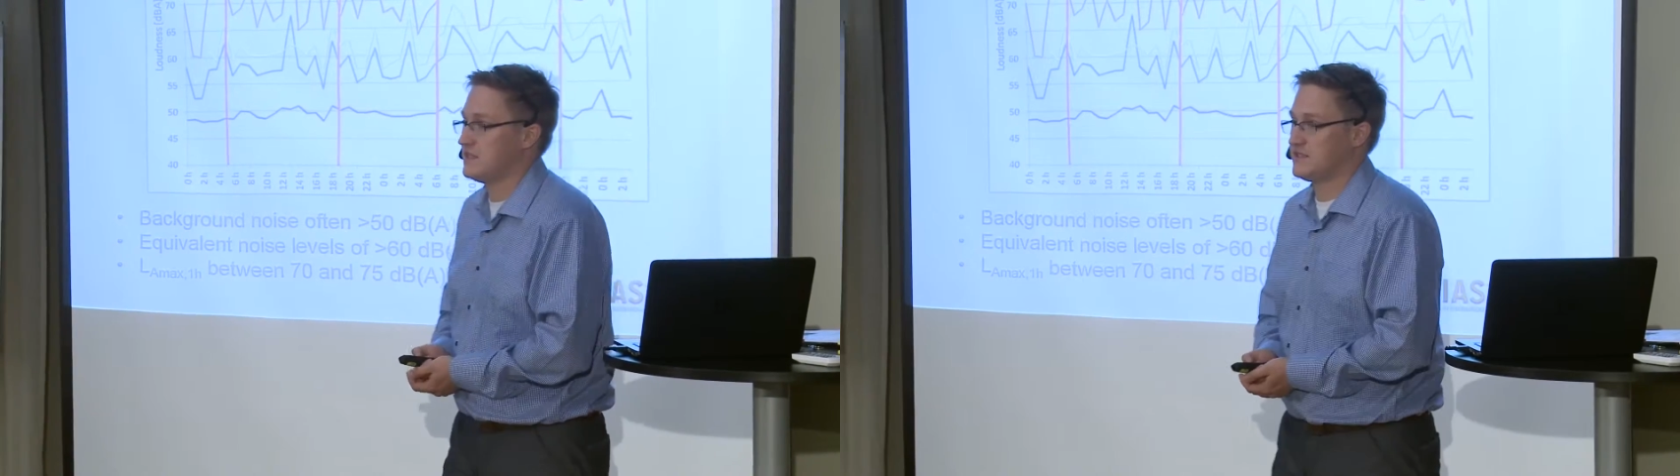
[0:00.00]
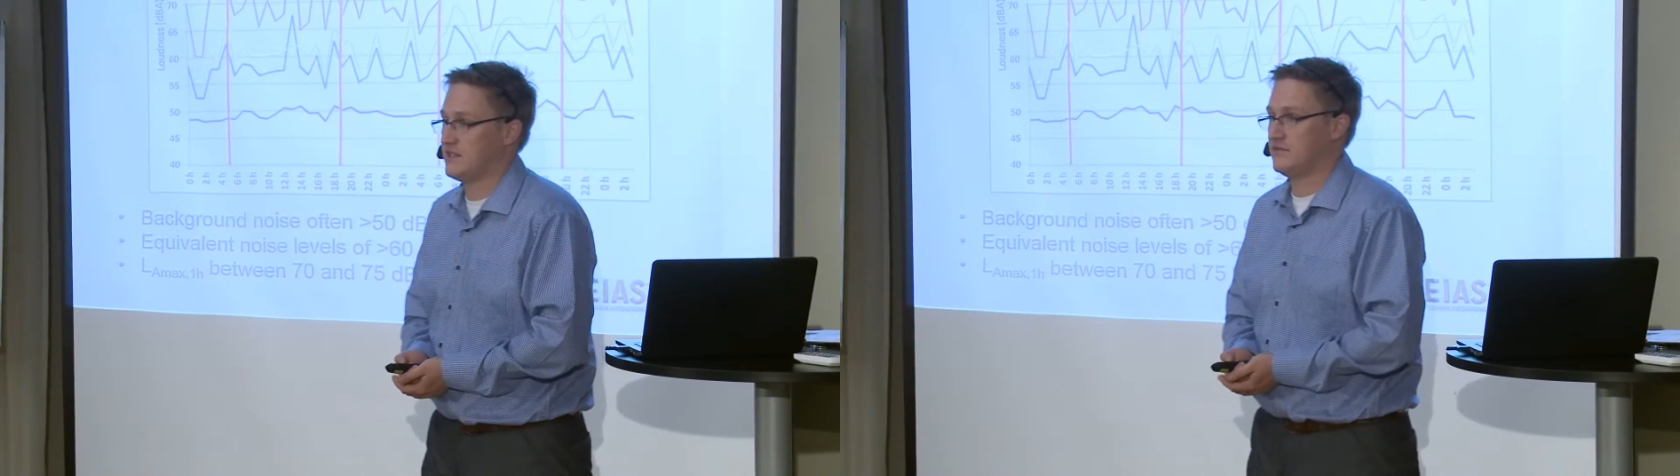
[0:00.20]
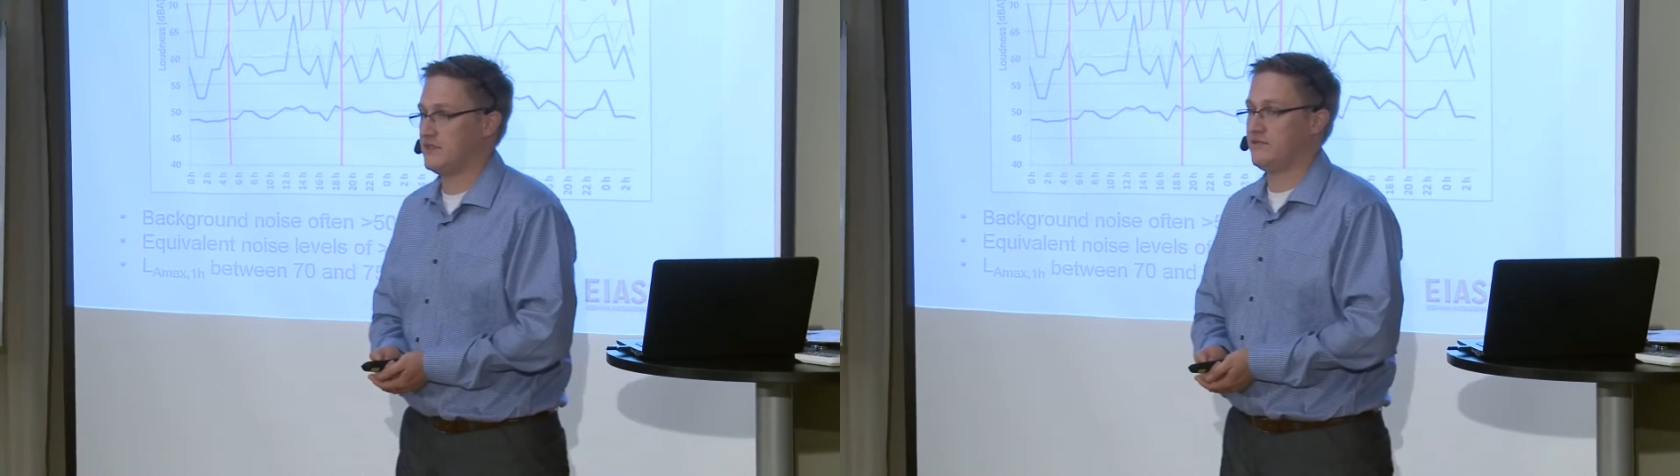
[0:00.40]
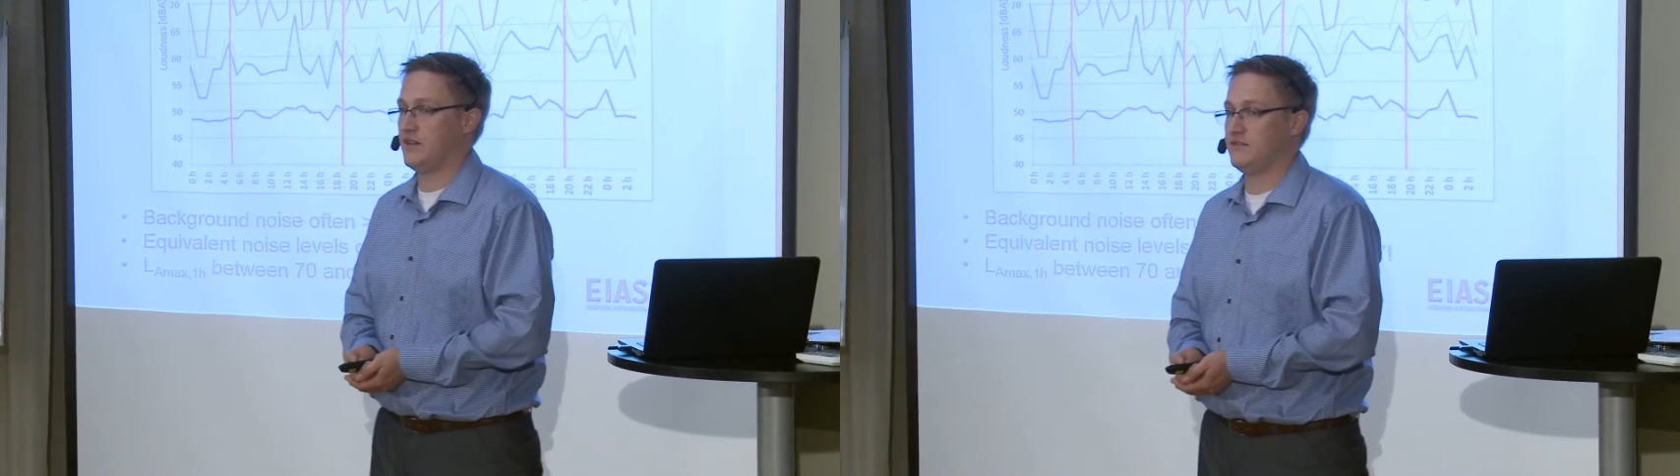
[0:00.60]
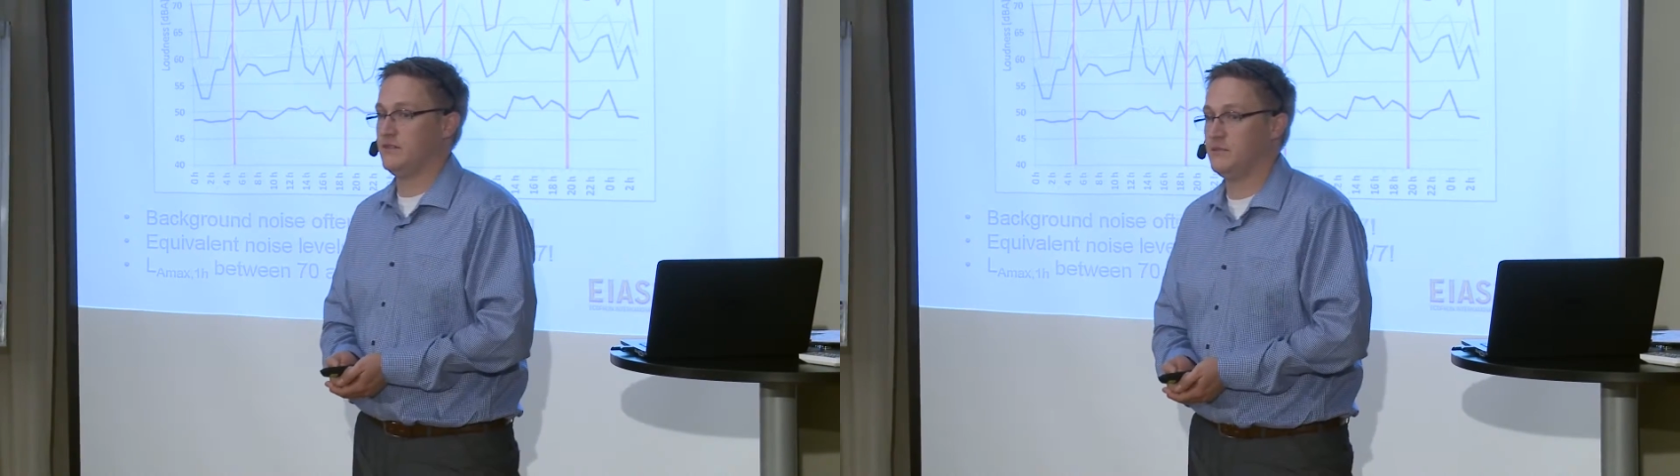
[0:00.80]
and
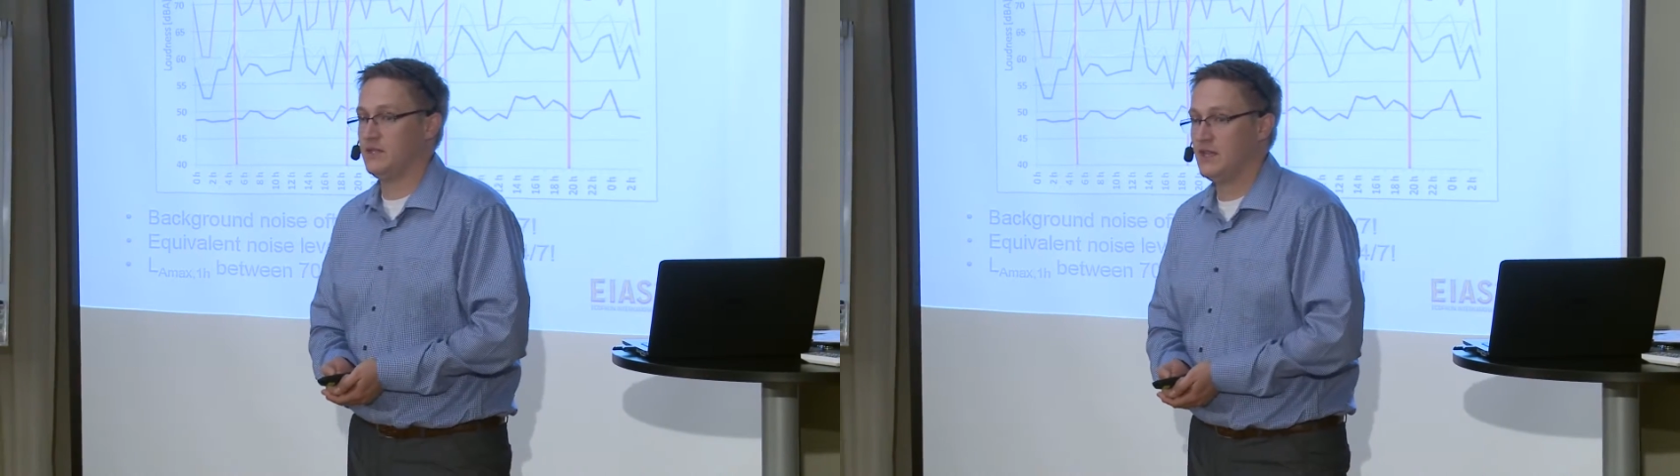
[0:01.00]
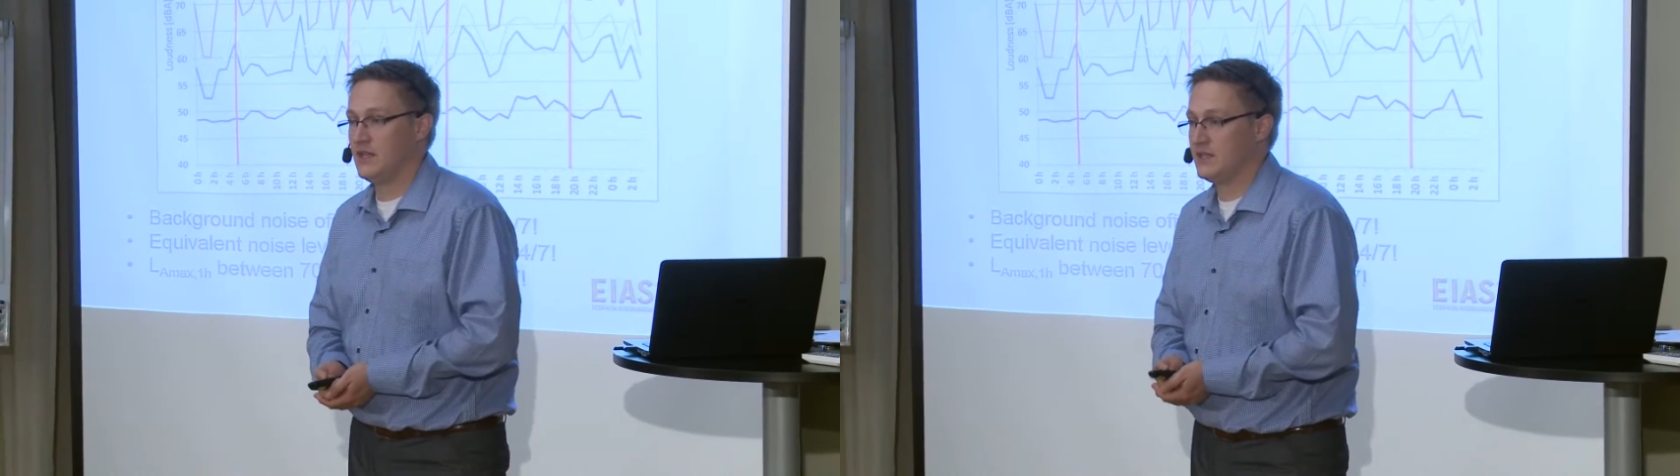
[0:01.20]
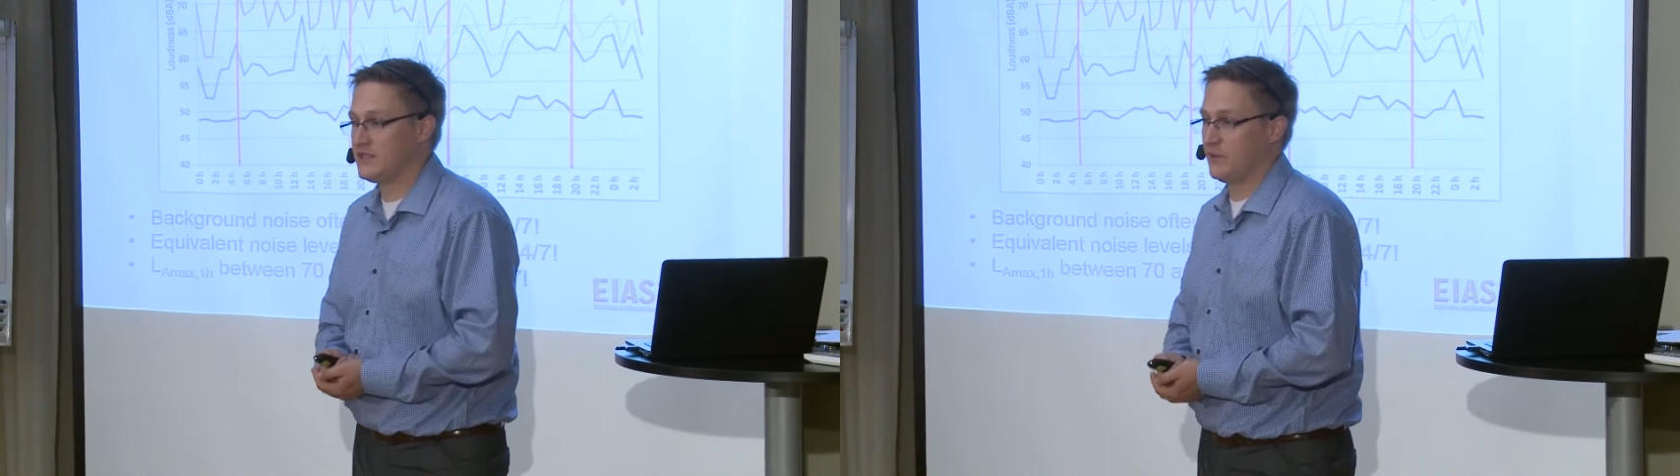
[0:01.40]
75 dB. It's